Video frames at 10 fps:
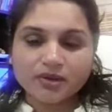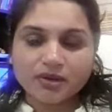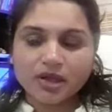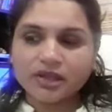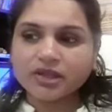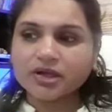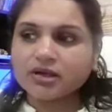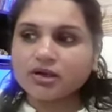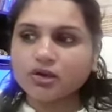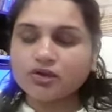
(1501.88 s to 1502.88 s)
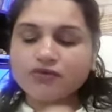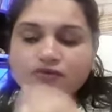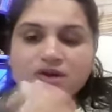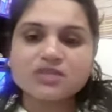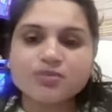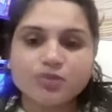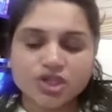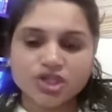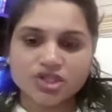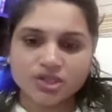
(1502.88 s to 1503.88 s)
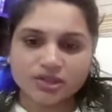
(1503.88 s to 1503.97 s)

on the first position